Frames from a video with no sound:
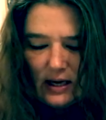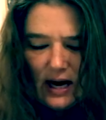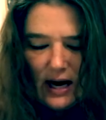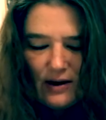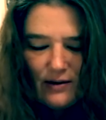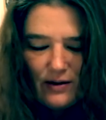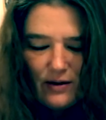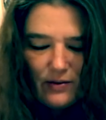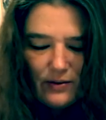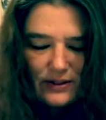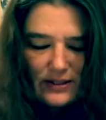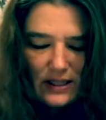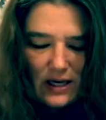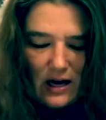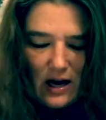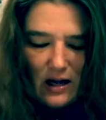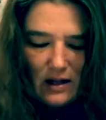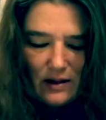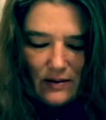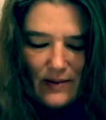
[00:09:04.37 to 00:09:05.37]
I don't know what to
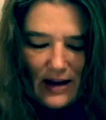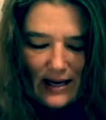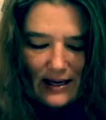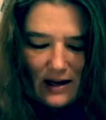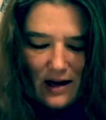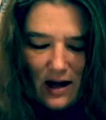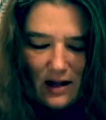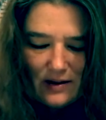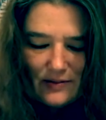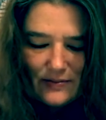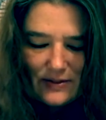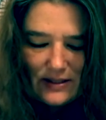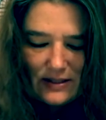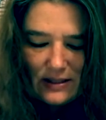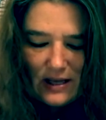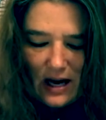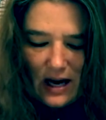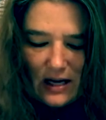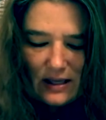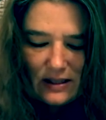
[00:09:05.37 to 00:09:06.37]
call them. I call them
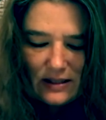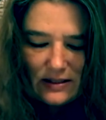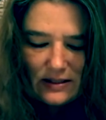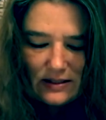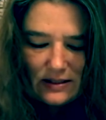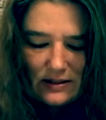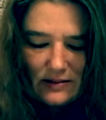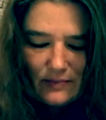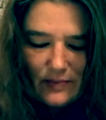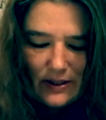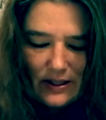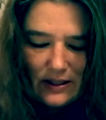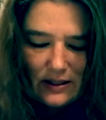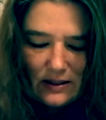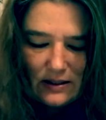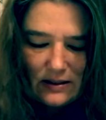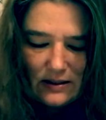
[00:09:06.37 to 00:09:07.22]
socks, but